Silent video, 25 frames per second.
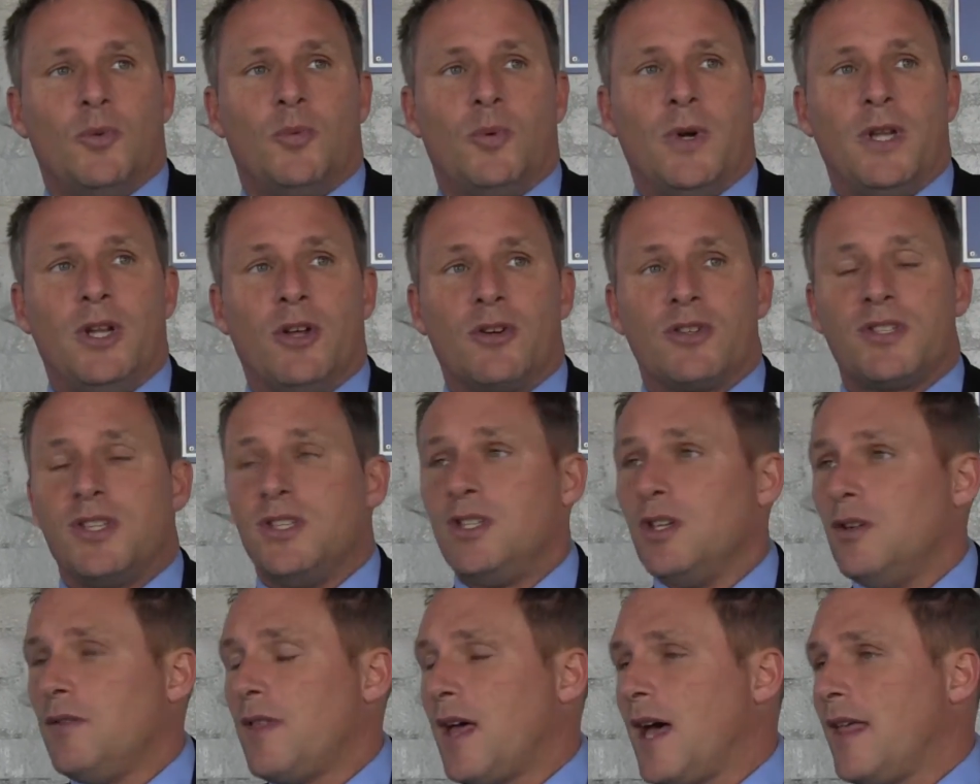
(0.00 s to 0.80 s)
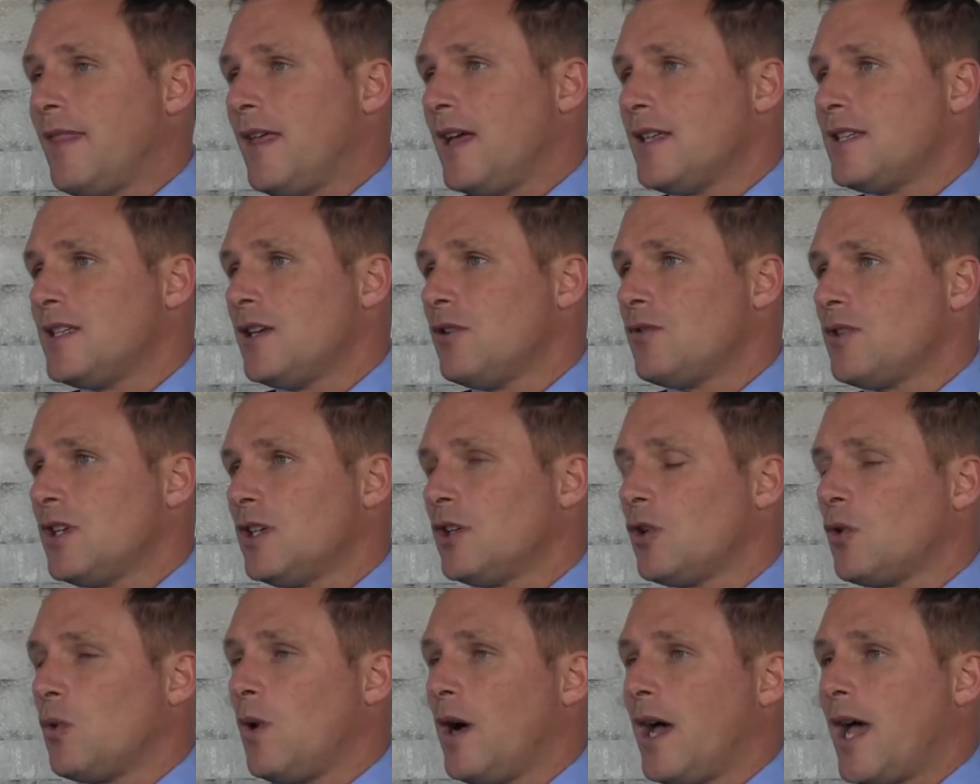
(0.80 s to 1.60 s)
We looked to do that. That deal
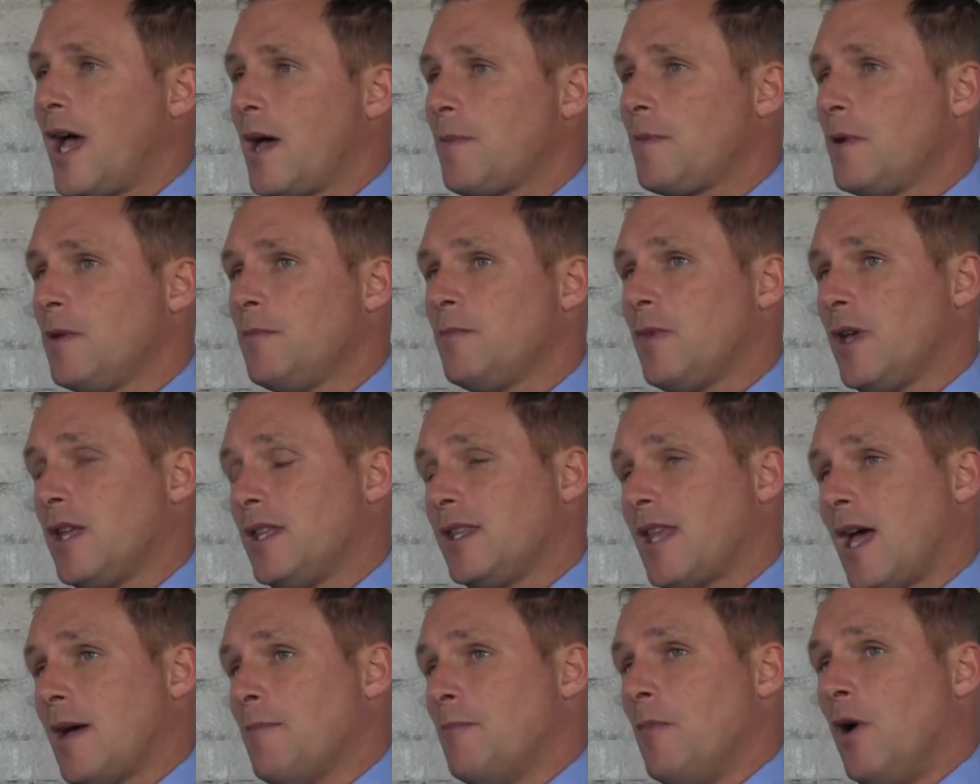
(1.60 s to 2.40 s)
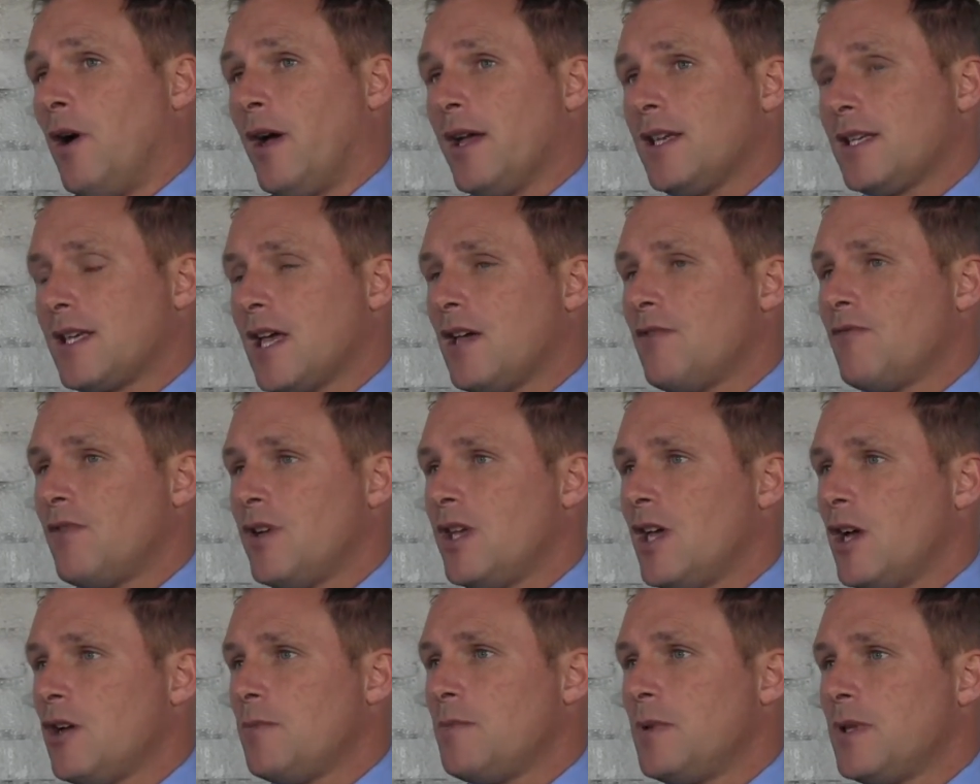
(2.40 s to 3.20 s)
didn't quite happen, but that might get
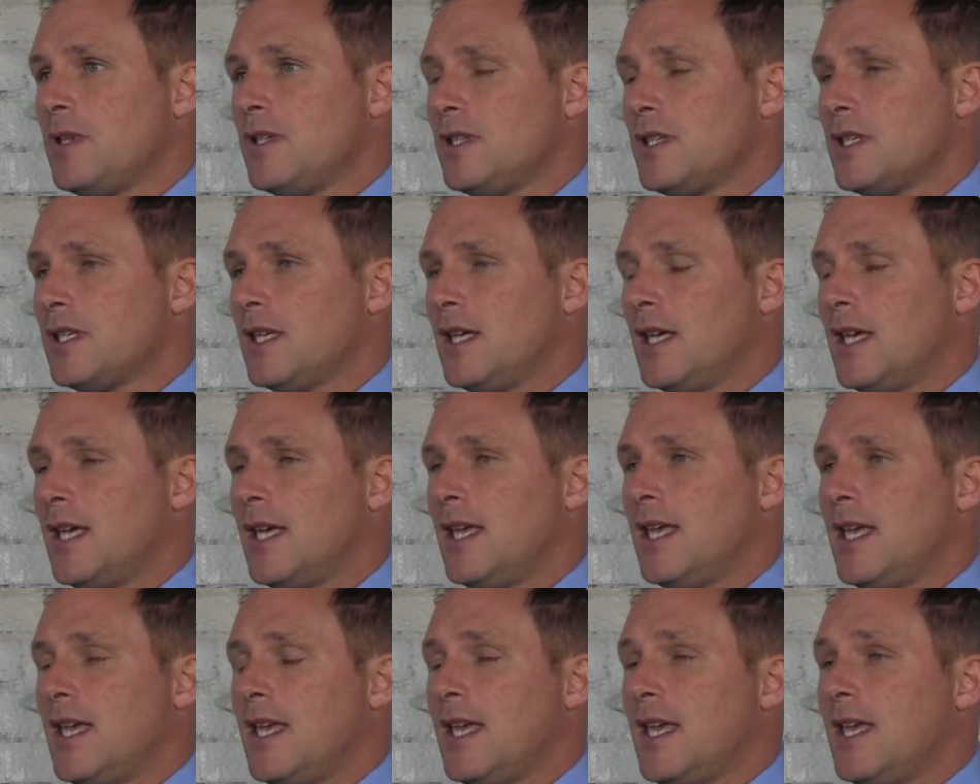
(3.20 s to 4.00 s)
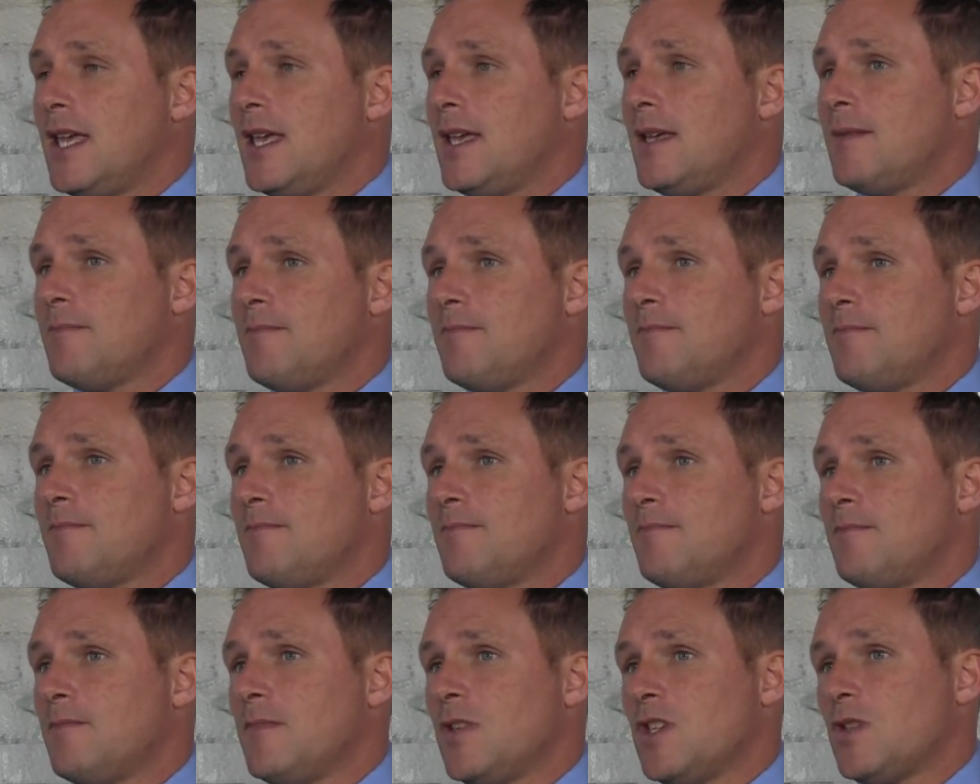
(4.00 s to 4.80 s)
reopened.
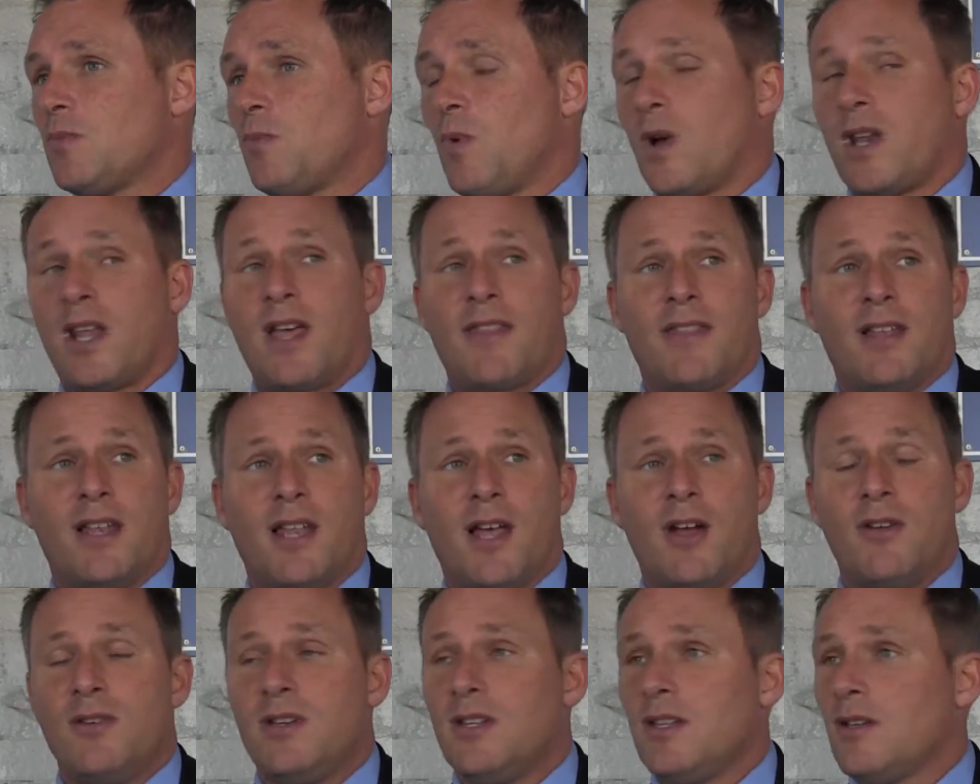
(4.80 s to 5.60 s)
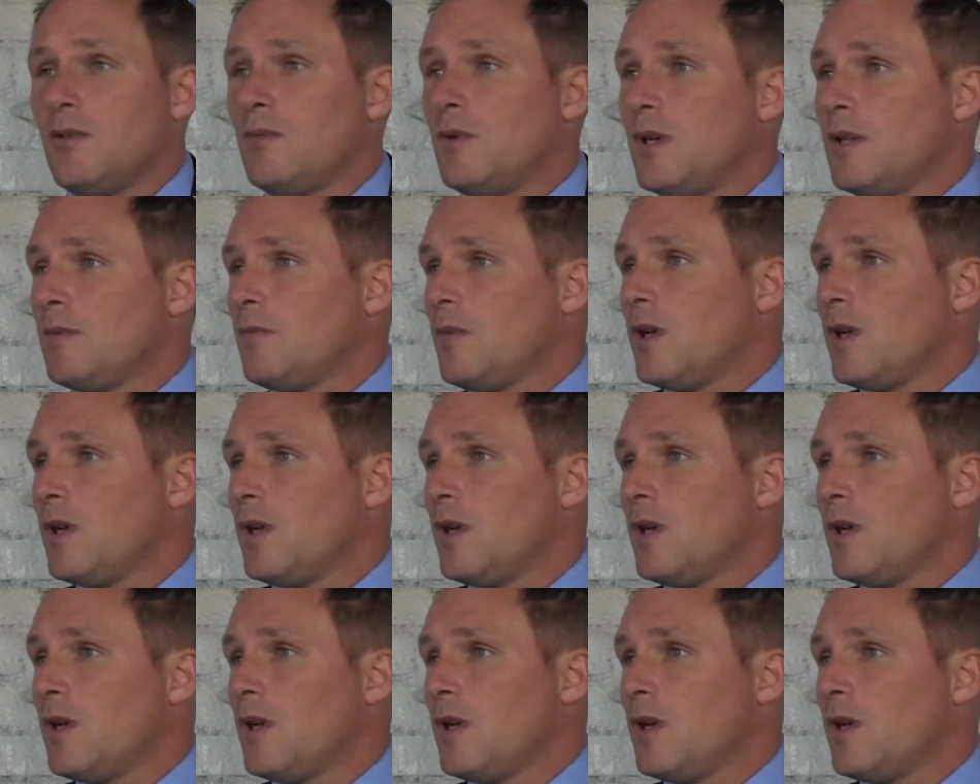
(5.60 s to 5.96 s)
And there's one other loan that